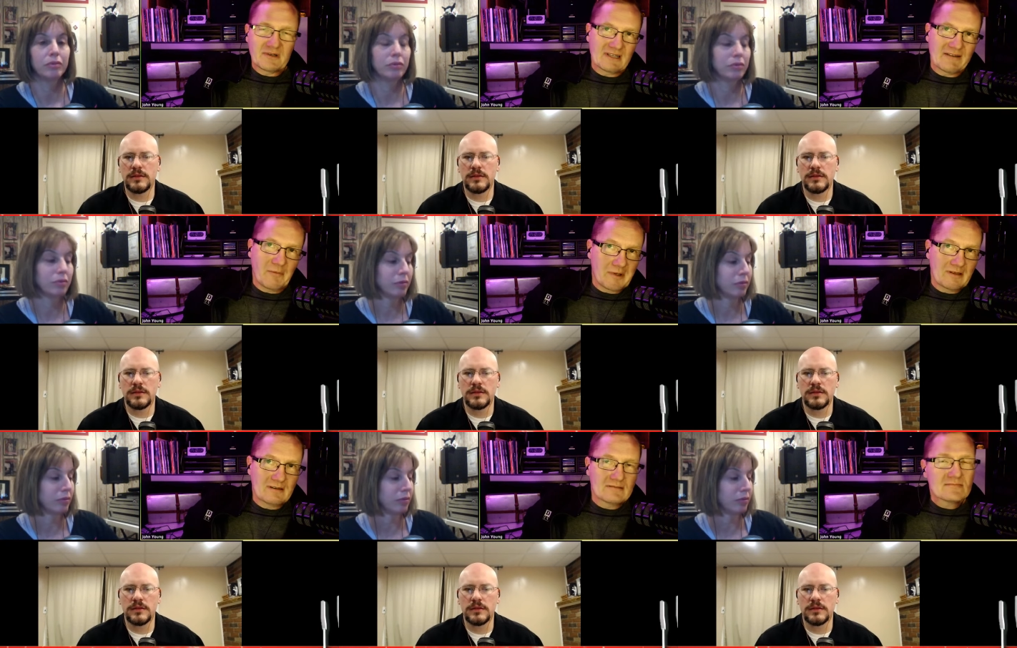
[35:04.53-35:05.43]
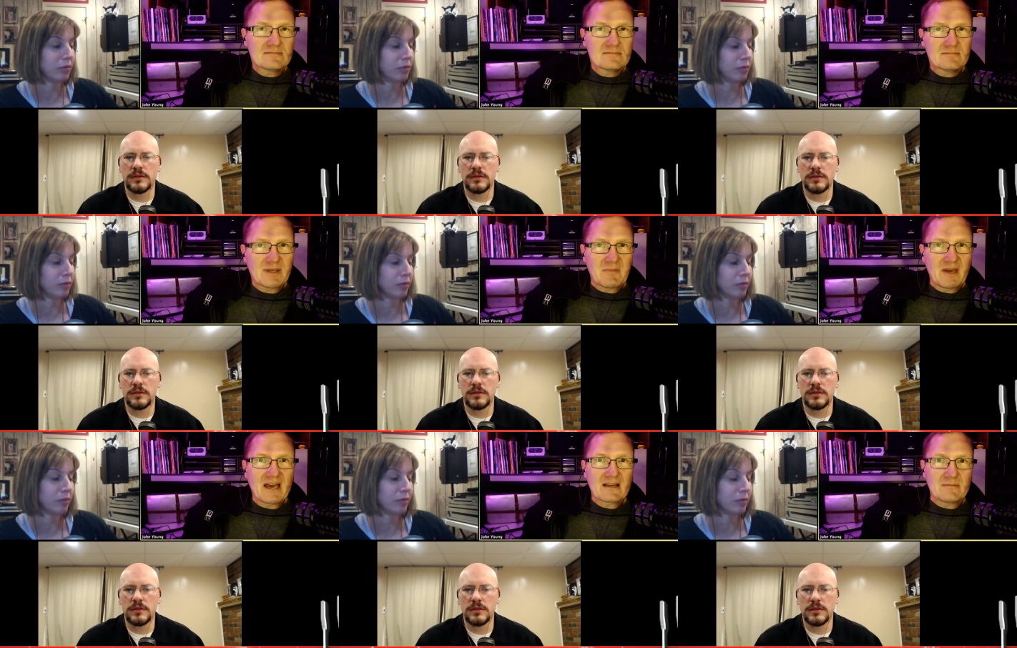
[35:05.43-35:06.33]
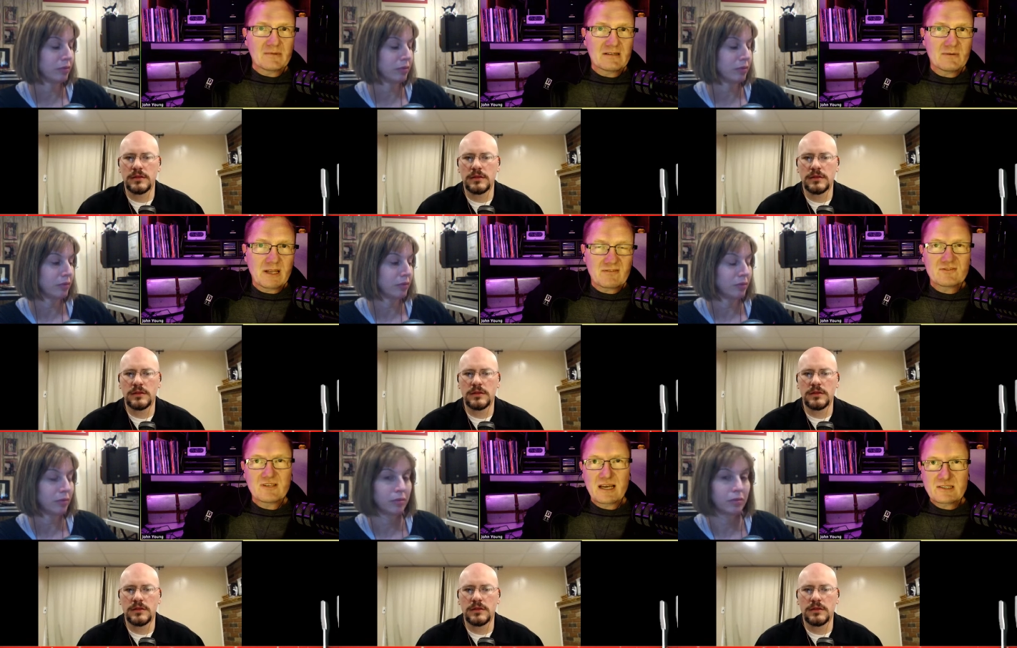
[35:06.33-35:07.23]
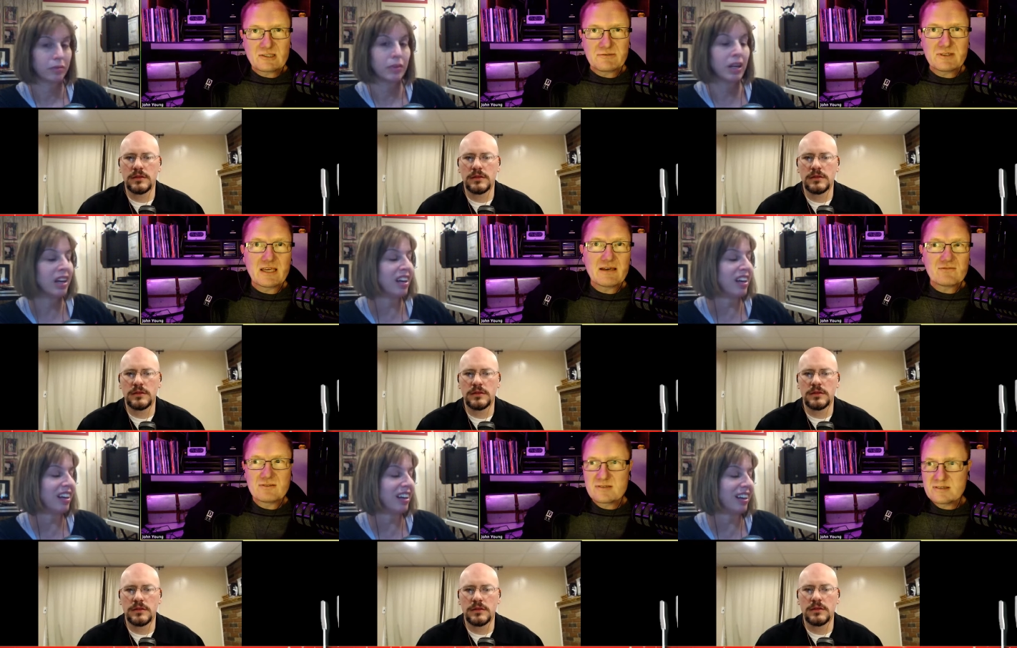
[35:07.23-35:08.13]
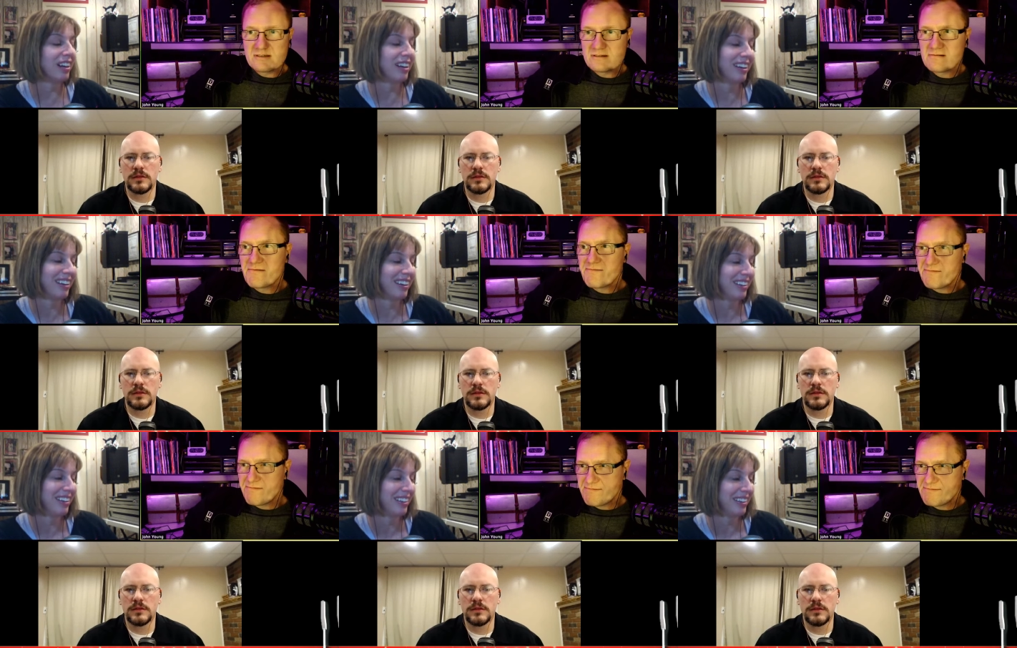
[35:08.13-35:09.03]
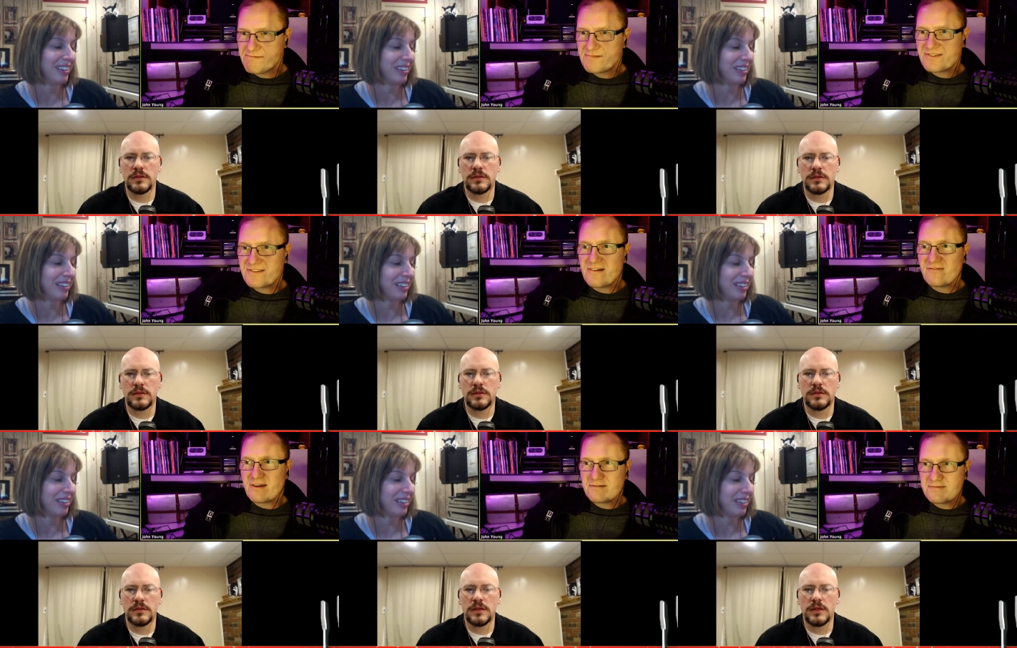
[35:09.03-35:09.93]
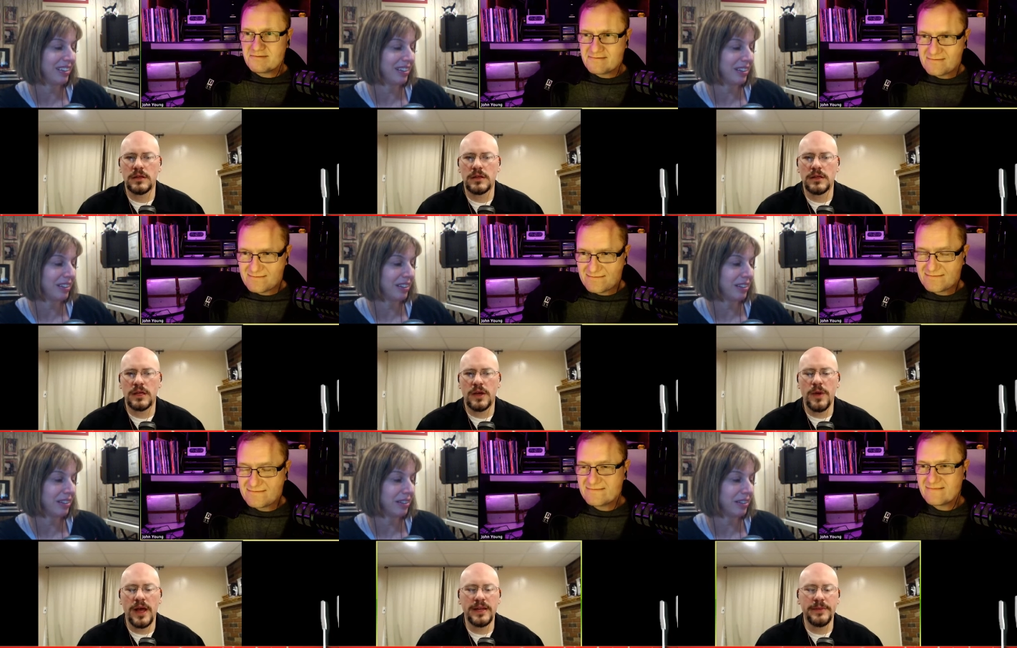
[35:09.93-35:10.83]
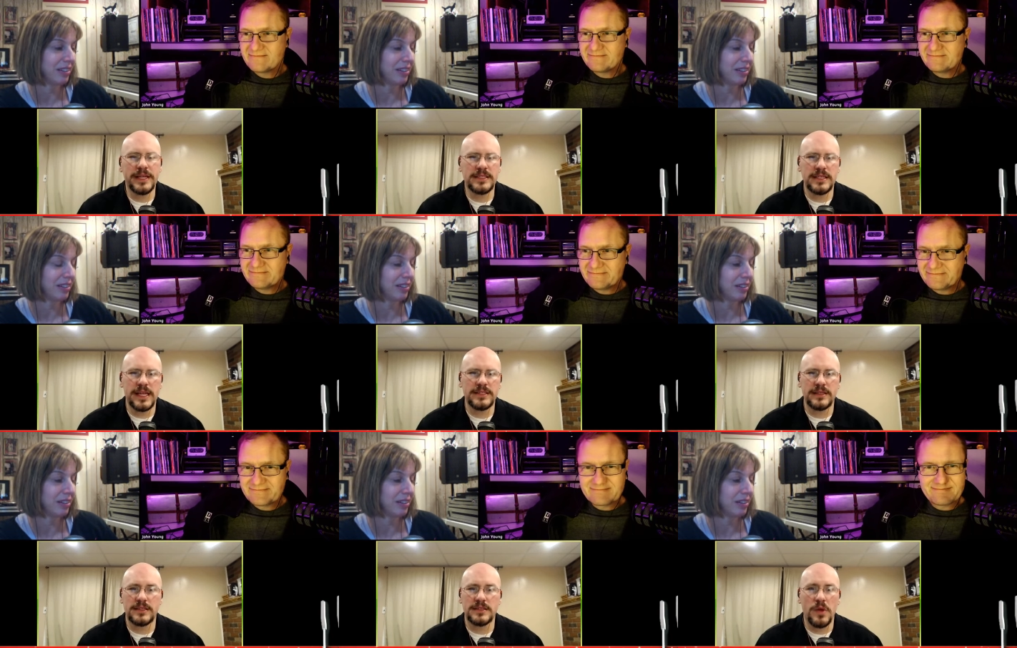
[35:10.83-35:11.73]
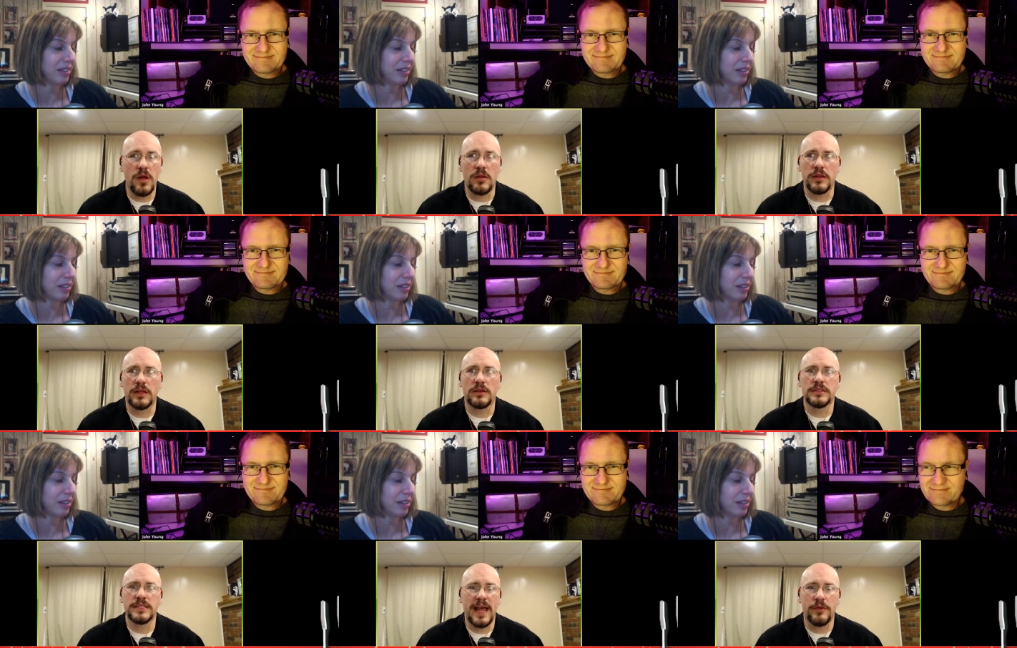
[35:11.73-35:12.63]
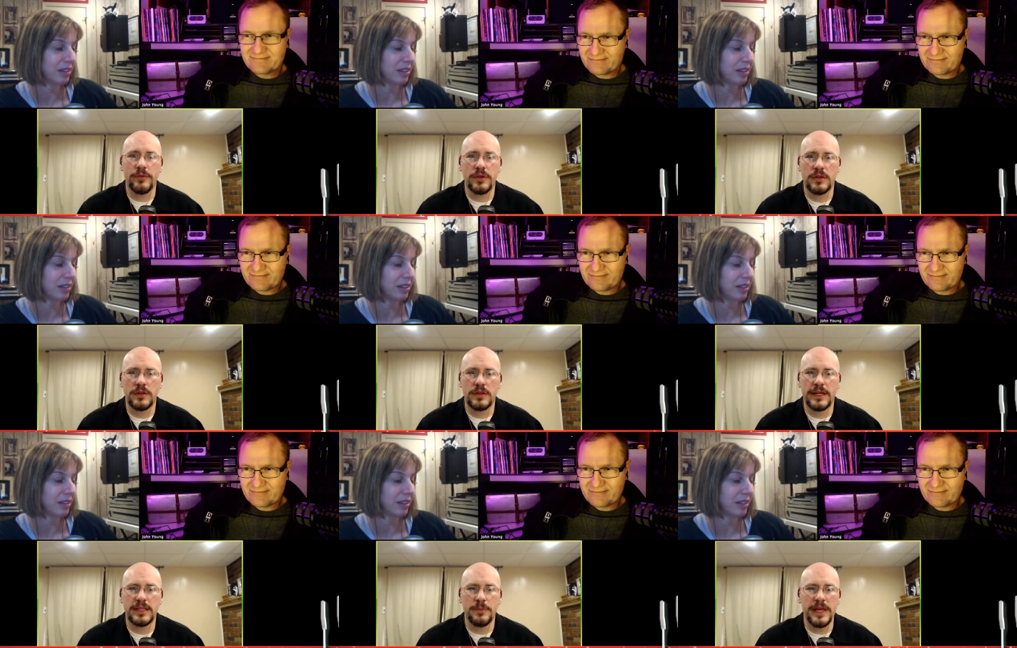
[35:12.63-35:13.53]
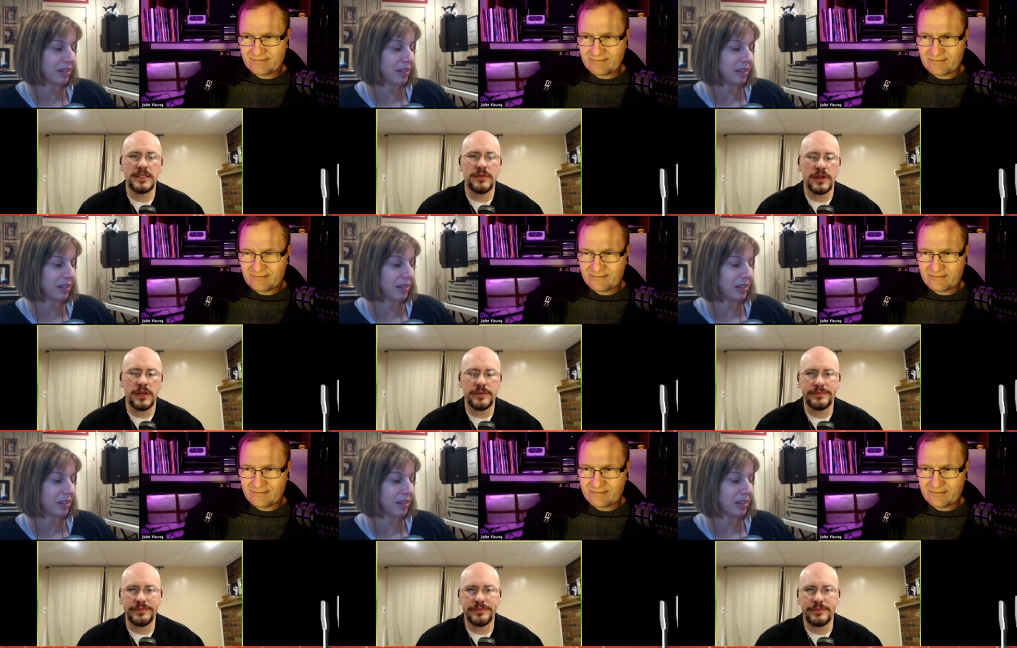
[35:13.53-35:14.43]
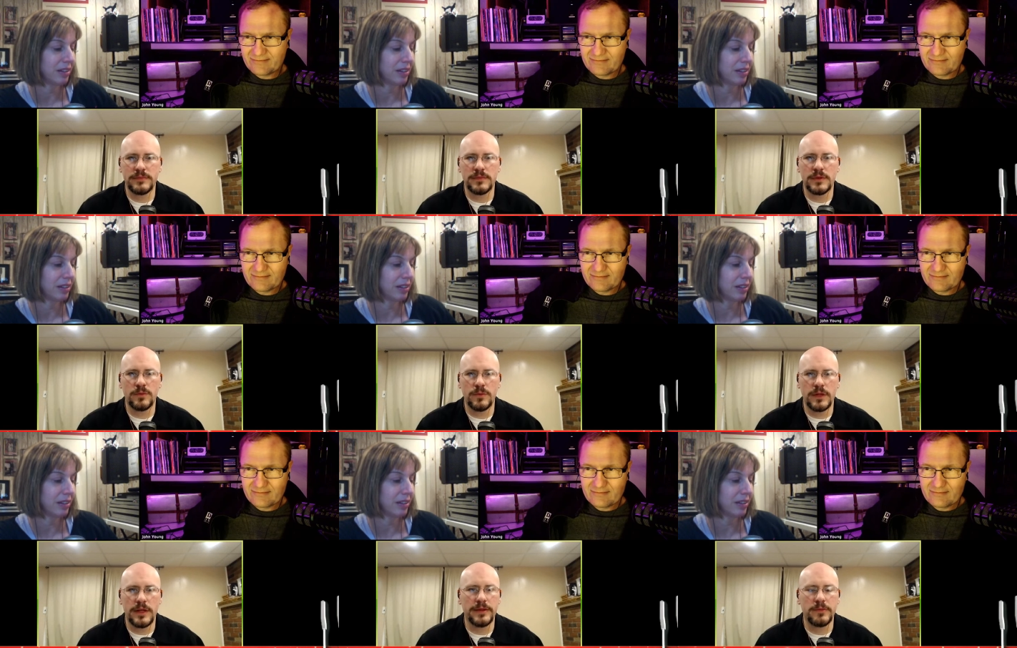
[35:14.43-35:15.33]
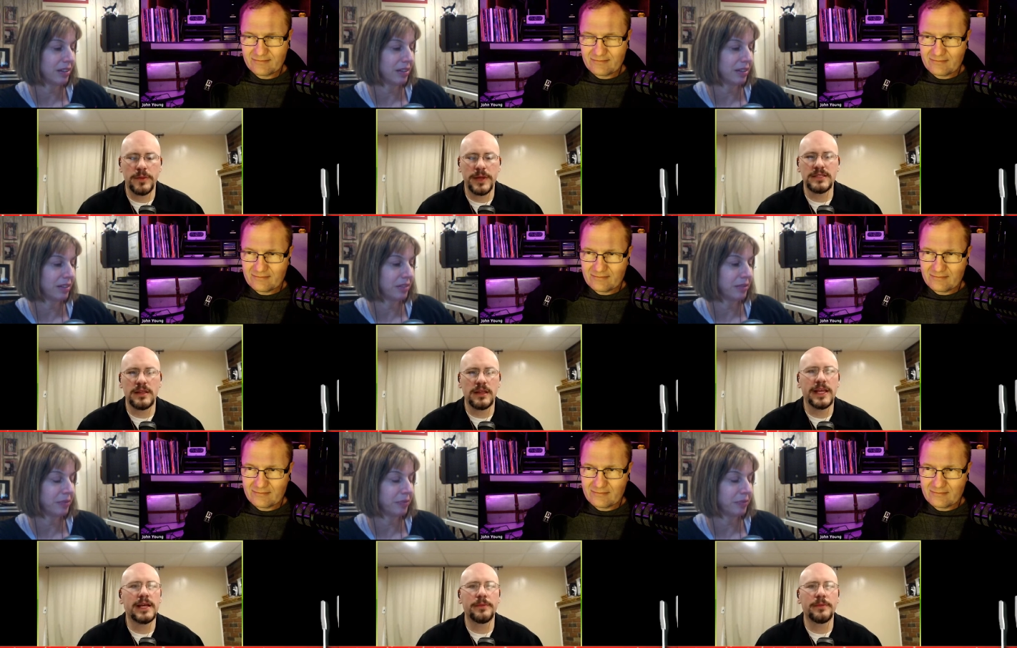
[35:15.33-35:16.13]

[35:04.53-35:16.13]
Speaker 1: can have a uh, Big Mac. I mean, they would have to actually really have stuff there.
Speaker 2: Well, and I mean, it's it's a small little town at the base of a at the base of the lake up